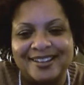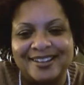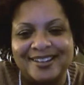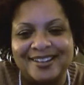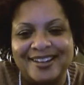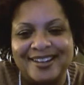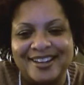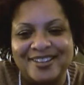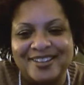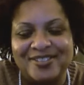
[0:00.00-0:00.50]

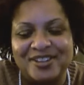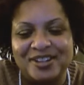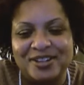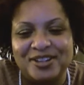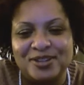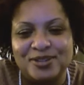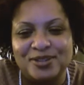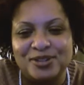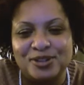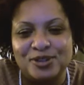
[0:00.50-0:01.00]
Good evening,
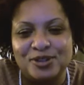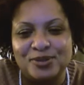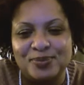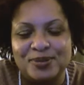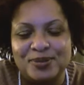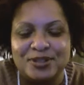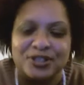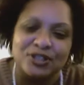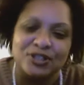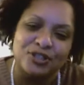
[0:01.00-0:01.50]

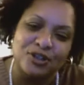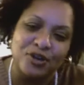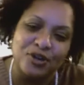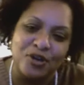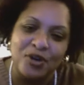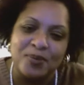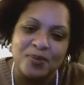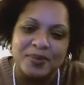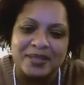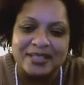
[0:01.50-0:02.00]
YouTube. This is your
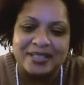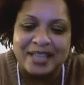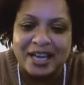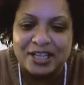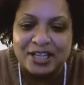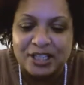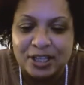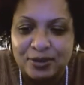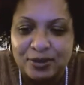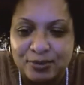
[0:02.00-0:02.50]
girl, Miss
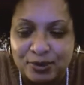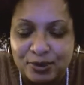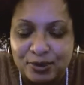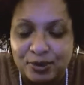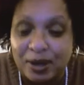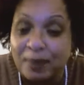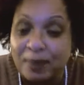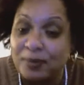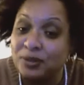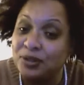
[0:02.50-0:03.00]
Sasha LaRue,
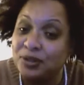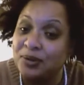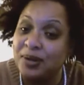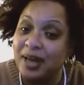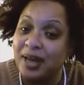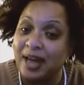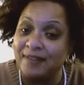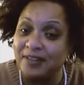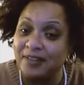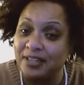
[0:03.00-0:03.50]
coming to you
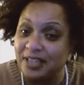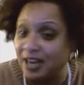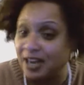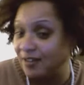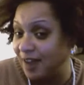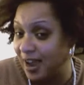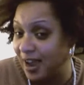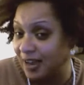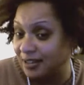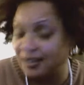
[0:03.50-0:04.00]
live and
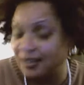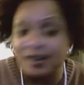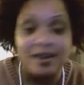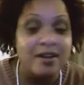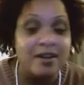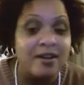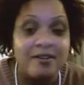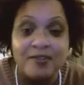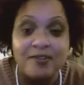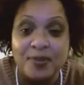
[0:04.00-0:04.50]
direct
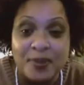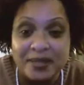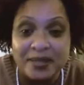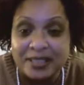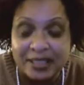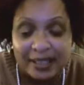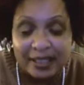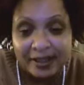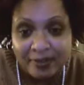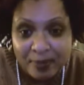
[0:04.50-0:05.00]
from the
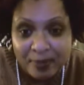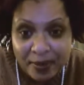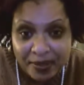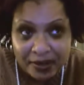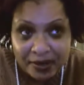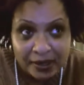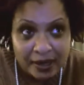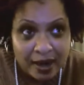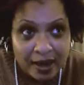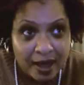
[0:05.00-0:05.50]
city of
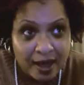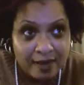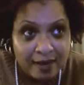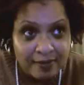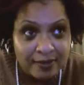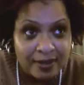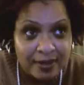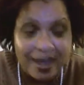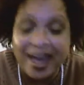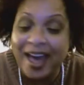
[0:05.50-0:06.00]
brotherly love
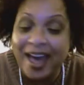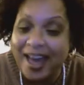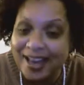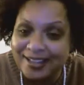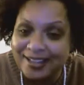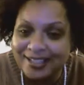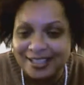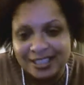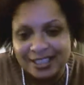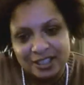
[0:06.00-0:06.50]

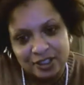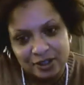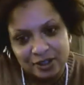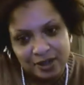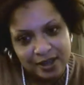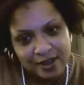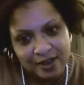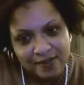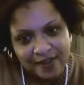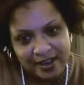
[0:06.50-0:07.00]
and
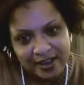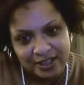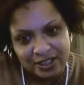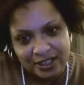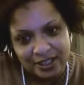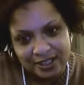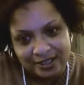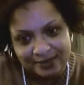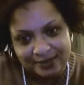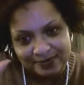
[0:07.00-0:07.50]
sisterly
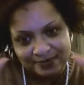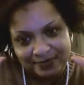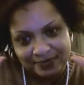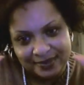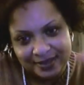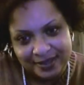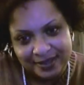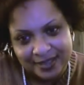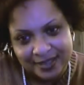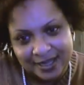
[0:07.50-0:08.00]
affection.
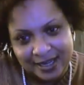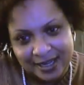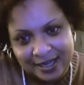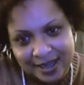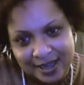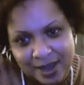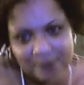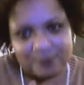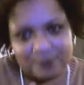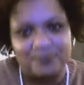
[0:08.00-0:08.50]

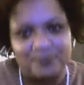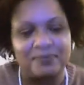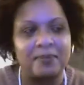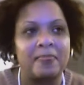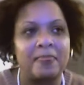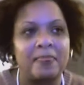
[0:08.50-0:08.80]
Ding.